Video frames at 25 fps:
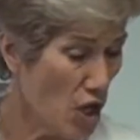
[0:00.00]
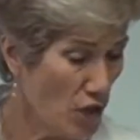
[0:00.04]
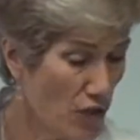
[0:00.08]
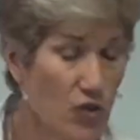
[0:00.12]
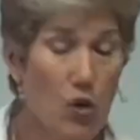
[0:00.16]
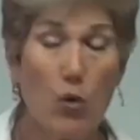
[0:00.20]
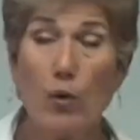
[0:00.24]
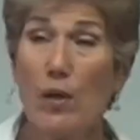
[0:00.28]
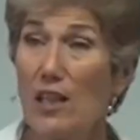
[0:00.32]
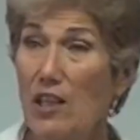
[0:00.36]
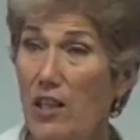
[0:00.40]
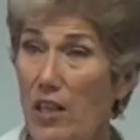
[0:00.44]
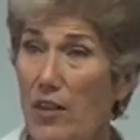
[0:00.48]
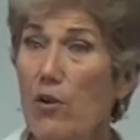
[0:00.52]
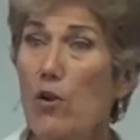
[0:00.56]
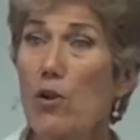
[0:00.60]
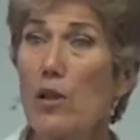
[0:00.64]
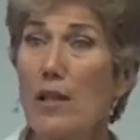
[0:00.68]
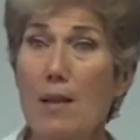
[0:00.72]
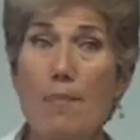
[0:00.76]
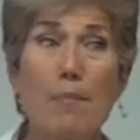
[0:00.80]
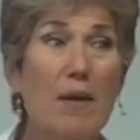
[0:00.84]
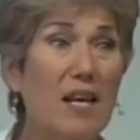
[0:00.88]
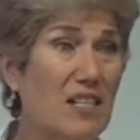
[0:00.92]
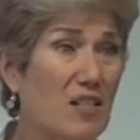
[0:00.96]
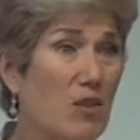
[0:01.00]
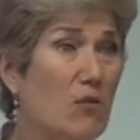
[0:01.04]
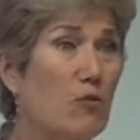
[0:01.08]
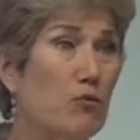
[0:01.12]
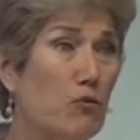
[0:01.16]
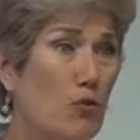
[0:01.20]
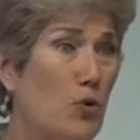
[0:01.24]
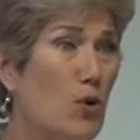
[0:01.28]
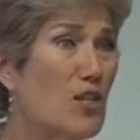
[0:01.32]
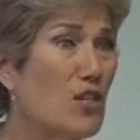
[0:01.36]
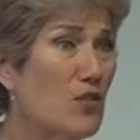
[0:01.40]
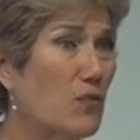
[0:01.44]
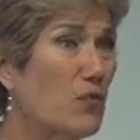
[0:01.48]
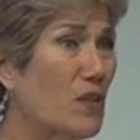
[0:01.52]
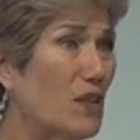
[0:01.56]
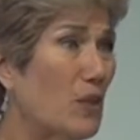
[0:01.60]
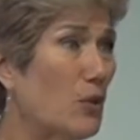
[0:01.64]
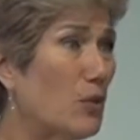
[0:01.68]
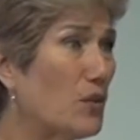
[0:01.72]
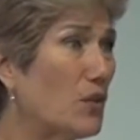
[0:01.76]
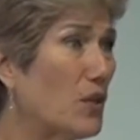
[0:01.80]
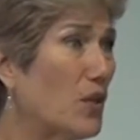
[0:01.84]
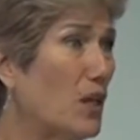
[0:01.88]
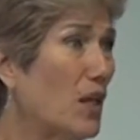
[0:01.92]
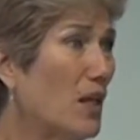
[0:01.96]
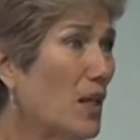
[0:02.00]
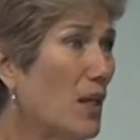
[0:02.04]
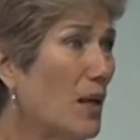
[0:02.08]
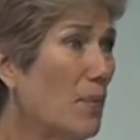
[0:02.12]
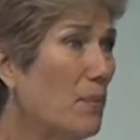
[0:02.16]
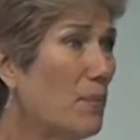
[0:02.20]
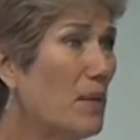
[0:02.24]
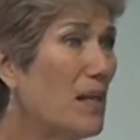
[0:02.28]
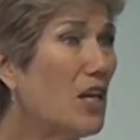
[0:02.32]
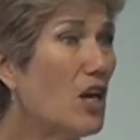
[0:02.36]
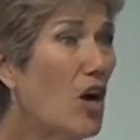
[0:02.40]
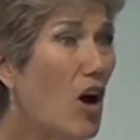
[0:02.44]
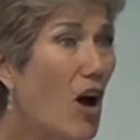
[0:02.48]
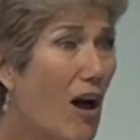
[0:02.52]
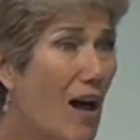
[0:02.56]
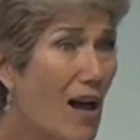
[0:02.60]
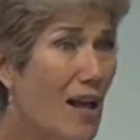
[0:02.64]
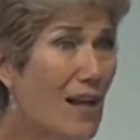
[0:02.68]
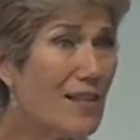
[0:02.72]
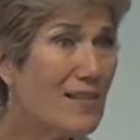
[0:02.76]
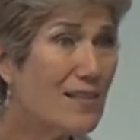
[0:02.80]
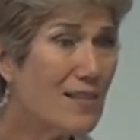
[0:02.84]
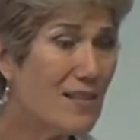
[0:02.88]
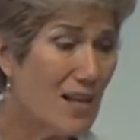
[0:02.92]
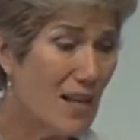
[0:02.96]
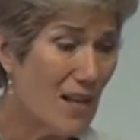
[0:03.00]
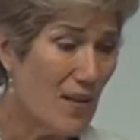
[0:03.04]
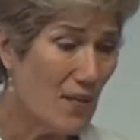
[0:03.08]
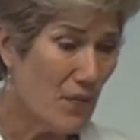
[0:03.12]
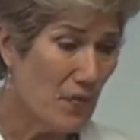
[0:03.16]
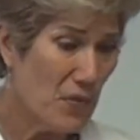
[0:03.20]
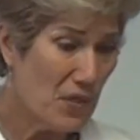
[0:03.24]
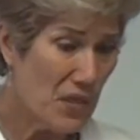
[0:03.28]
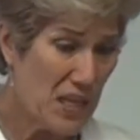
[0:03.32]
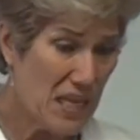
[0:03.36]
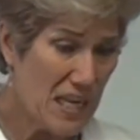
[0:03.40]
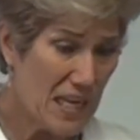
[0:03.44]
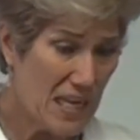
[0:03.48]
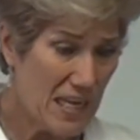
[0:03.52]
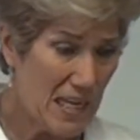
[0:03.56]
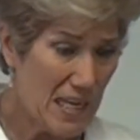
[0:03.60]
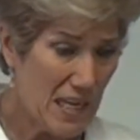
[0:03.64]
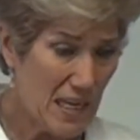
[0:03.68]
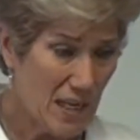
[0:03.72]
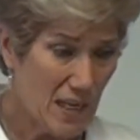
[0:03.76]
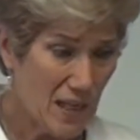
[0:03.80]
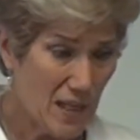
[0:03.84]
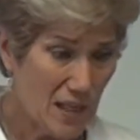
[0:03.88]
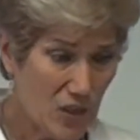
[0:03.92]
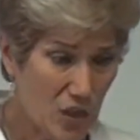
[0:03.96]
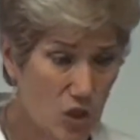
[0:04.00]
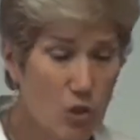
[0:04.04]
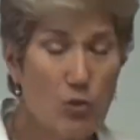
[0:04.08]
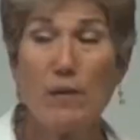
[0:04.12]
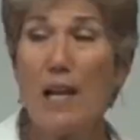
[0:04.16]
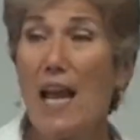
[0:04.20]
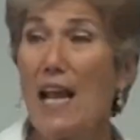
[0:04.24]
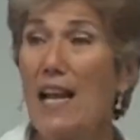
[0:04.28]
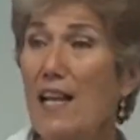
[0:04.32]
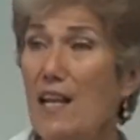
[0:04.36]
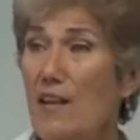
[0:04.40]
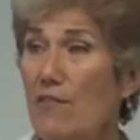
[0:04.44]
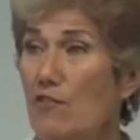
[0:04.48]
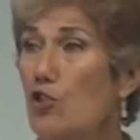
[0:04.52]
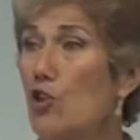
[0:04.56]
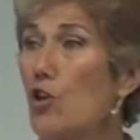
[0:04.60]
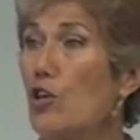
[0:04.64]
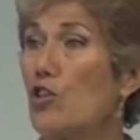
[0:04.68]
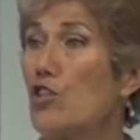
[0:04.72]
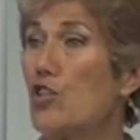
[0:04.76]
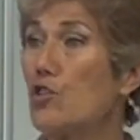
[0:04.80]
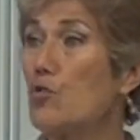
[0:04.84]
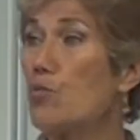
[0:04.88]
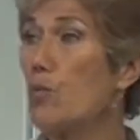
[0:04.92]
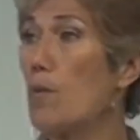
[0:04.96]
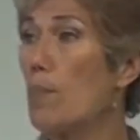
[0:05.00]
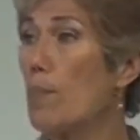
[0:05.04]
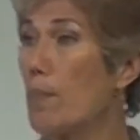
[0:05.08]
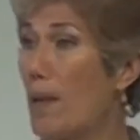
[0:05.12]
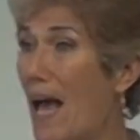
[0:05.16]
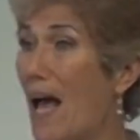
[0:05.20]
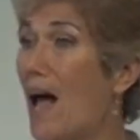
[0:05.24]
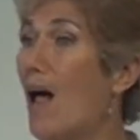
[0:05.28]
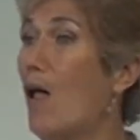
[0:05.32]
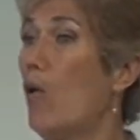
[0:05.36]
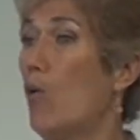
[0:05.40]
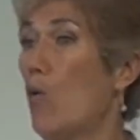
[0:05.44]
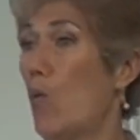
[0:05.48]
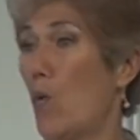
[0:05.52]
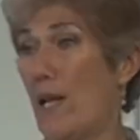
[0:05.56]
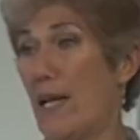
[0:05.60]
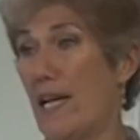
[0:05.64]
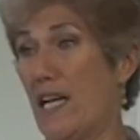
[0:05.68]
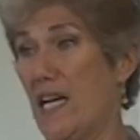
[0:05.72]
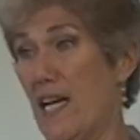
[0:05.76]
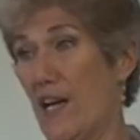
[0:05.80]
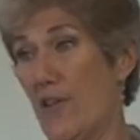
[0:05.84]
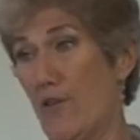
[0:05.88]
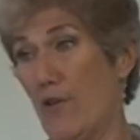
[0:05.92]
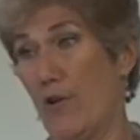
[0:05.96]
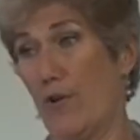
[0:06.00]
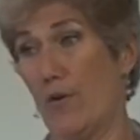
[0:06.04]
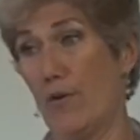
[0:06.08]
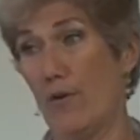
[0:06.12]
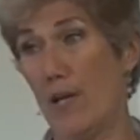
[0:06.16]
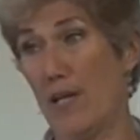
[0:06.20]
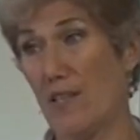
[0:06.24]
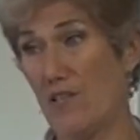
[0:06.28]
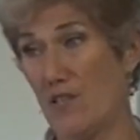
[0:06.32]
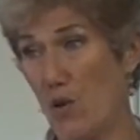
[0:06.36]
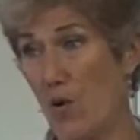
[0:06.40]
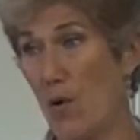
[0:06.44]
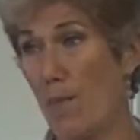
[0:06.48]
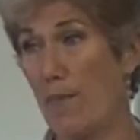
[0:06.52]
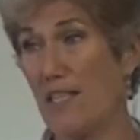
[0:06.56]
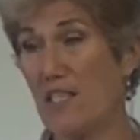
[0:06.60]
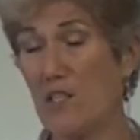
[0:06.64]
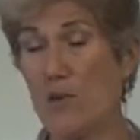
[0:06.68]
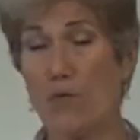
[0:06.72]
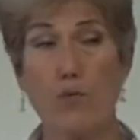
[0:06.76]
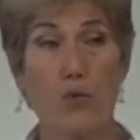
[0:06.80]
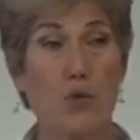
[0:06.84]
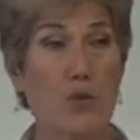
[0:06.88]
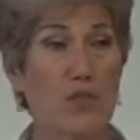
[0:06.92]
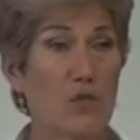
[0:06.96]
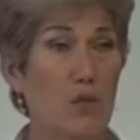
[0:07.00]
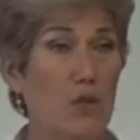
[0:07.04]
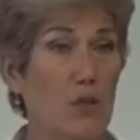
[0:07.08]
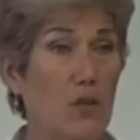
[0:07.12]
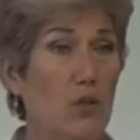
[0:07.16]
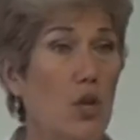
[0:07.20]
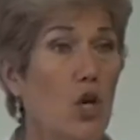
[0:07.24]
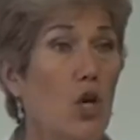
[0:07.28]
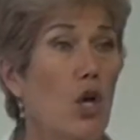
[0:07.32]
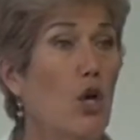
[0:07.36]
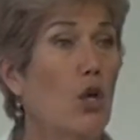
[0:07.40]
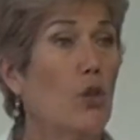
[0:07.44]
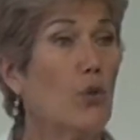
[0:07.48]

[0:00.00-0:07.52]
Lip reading: So it literally makes a force field because the two negative charges repel one another, and so it makes a force field.